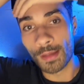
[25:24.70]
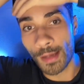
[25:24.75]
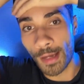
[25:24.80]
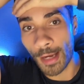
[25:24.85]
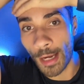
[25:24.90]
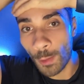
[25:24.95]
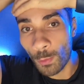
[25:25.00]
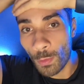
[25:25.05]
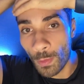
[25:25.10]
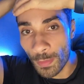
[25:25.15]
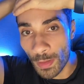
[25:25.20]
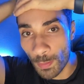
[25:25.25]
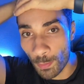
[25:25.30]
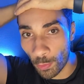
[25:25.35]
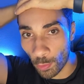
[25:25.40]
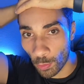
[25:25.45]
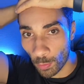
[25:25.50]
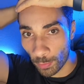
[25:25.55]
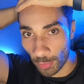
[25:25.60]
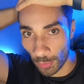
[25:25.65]
How would we
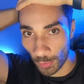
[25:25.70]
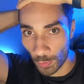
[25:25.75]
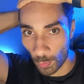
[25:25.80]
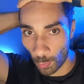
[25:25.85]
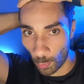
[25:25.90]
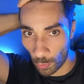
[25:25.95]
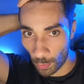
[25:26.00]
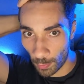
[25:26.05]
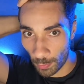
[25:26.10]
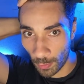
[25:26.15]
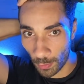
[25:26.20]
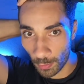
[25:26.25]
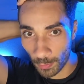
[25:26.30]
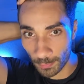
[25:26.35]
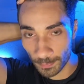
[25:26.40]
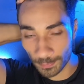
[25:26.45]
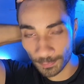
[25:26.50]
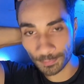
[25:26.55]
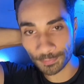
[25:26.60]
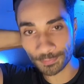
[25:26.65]
build a
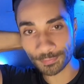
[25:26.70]
wormhole?